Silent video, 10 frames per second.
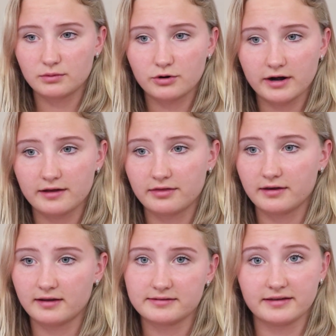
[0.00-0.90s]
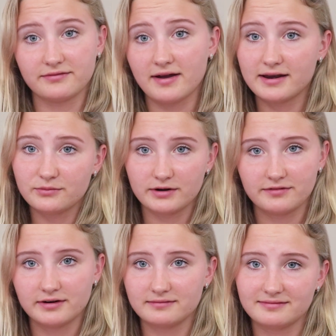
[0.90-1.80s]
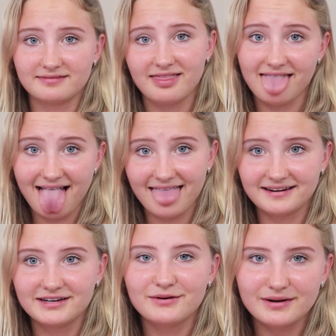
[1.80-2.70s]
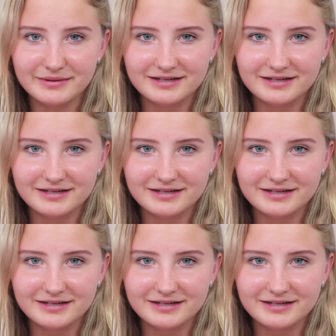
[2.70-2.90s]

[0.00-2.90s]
their work ethic is like fine, whatever. And you know what I